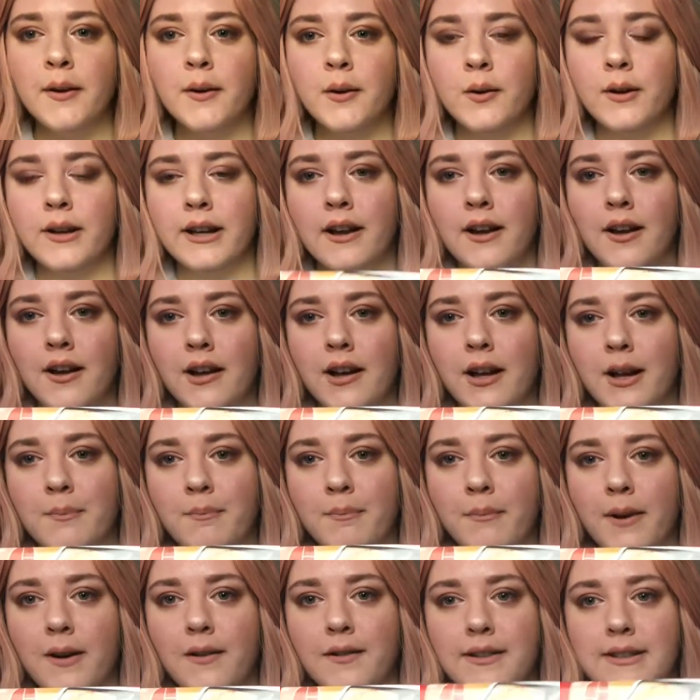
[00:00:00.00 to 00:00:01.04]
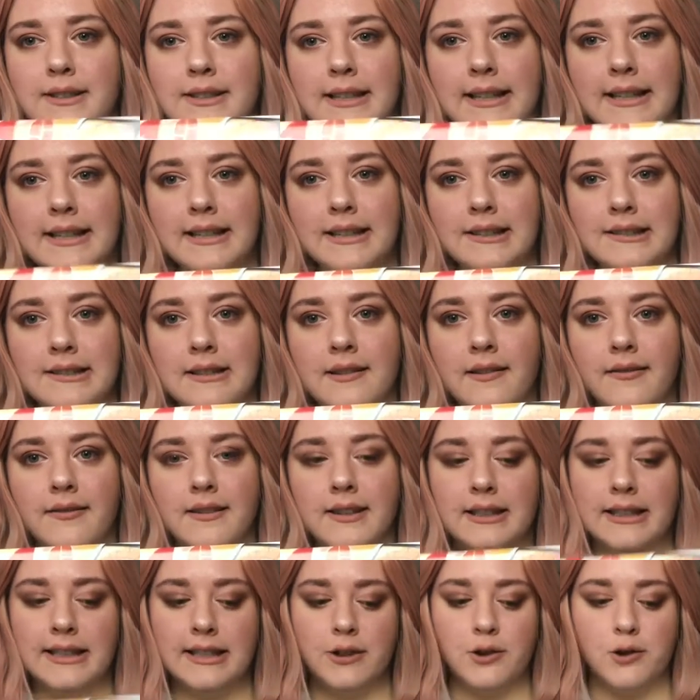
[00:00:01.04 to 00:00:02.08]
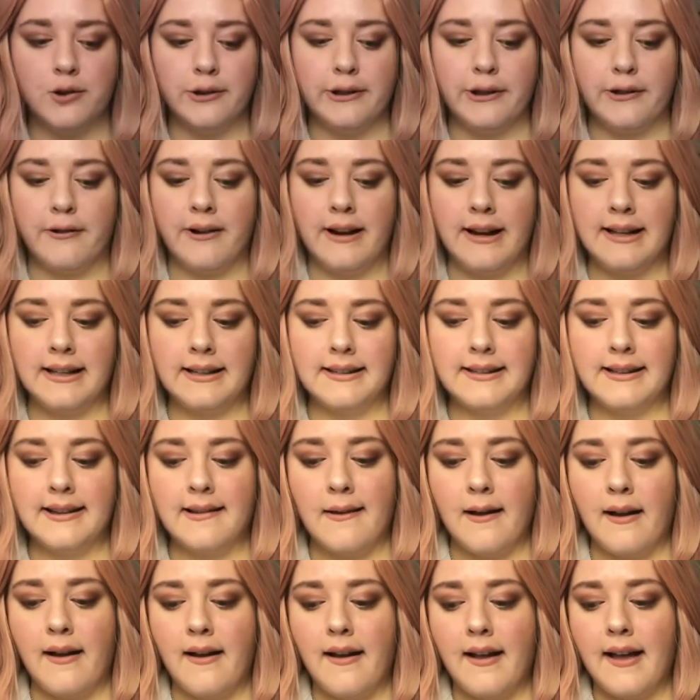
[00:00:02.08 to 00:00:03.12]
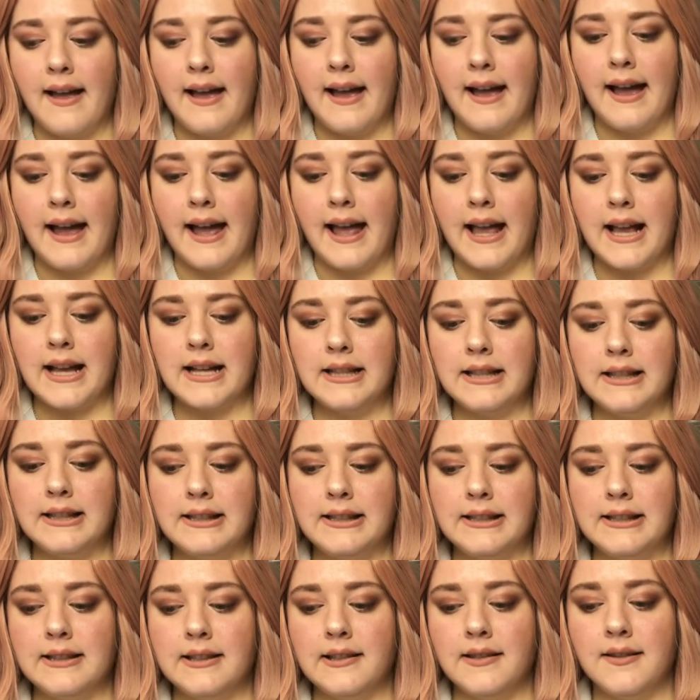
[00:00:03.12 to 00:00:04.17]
We are unboxing the LITJOY crate, and